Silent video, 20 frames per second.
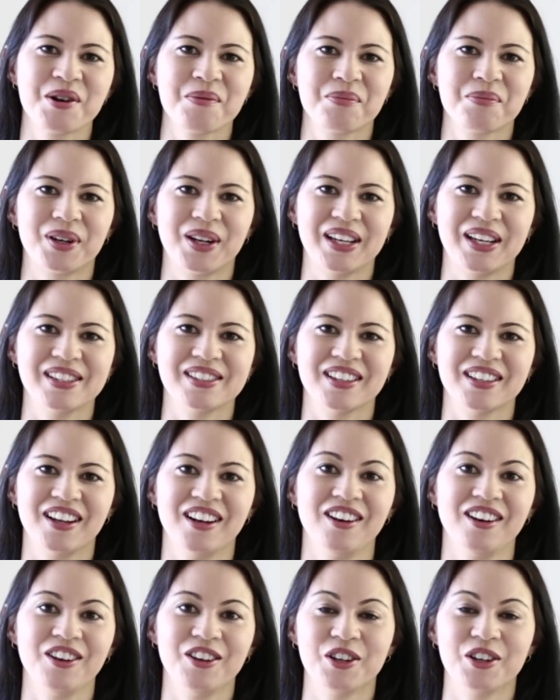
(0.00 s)
place a
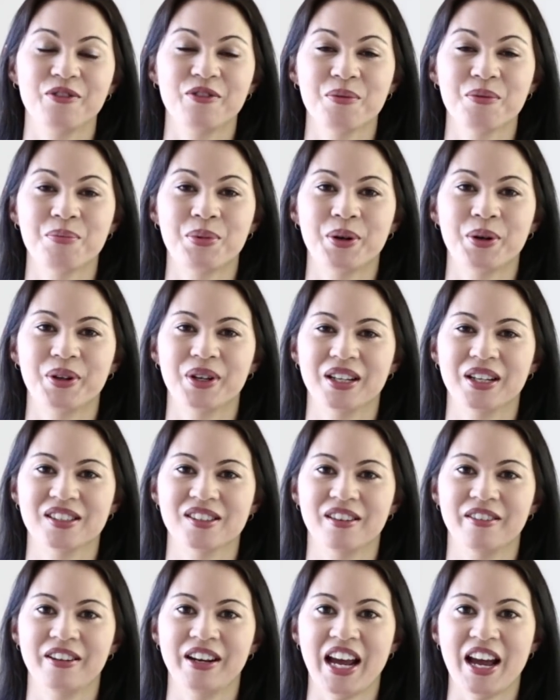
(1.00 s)
lot of importance
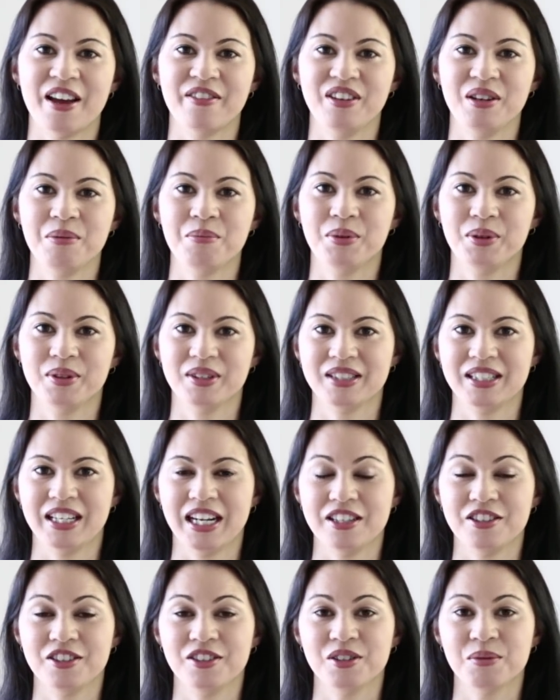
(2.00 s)
on having Buddha
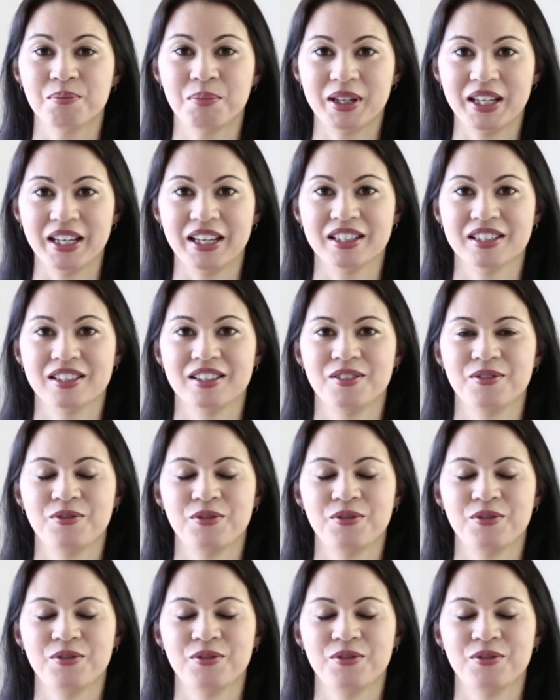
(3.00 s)
statues blessed